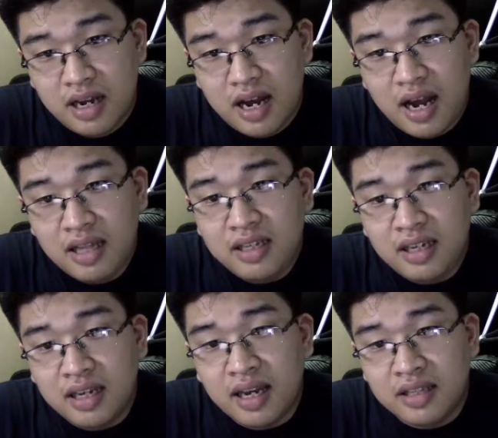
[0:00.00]

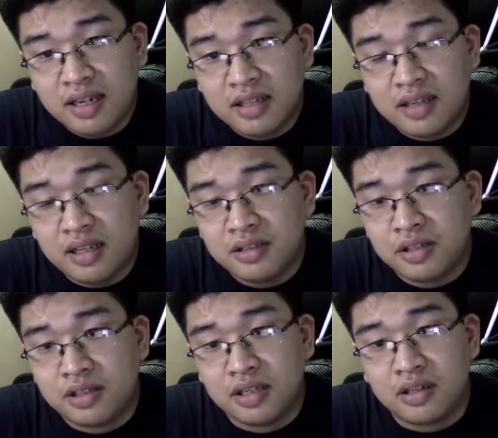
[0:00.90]
Ali had the
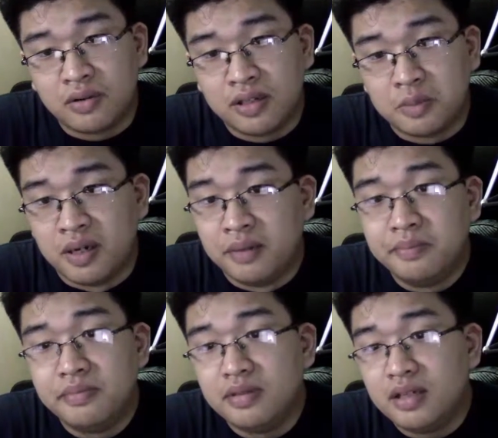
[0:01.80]
intelligence and charisma.
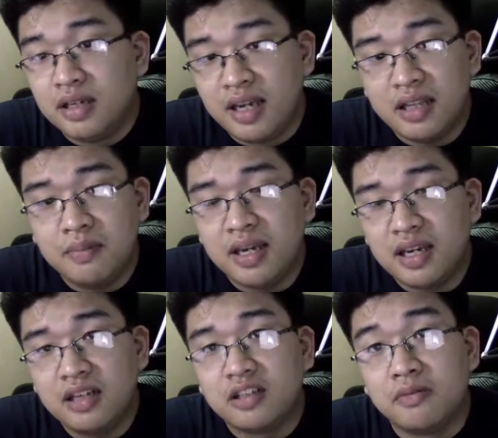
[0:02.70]
He had the
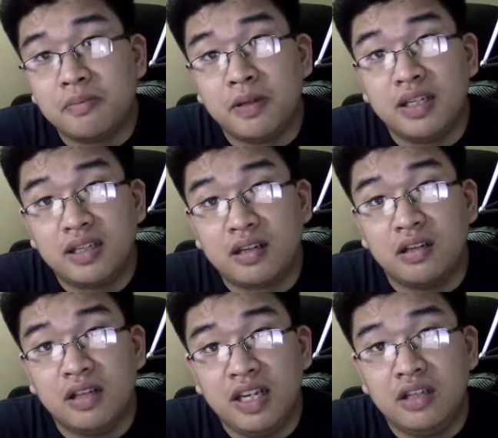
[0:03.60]
makings of a
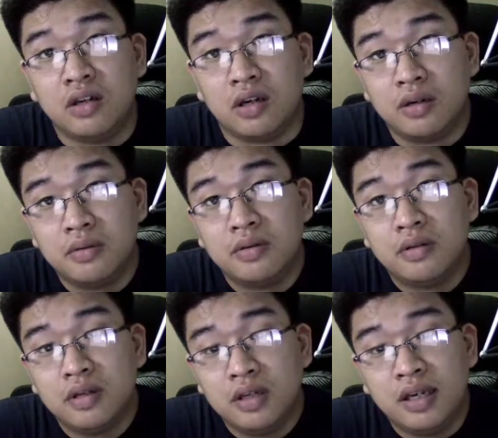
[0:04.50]
political leader.
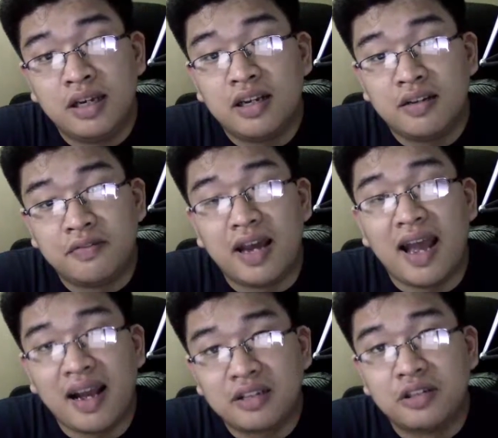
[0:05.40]
He could have
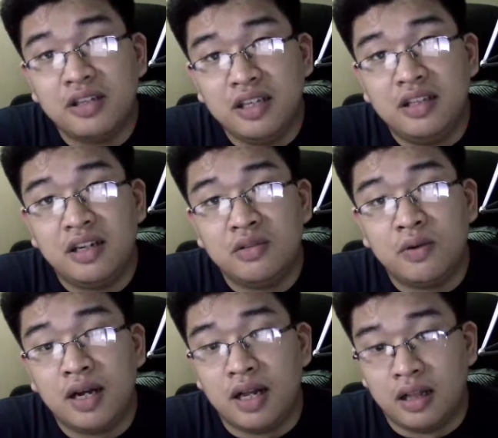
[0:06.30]
actually done
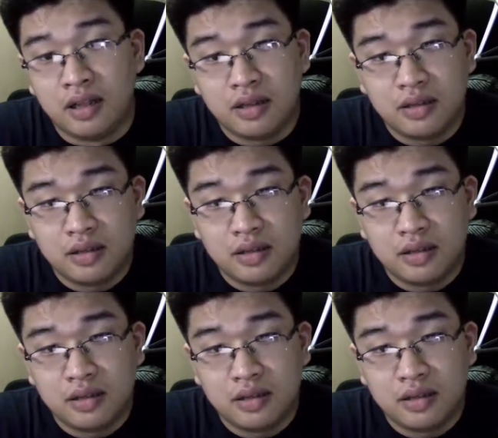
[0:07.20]
well.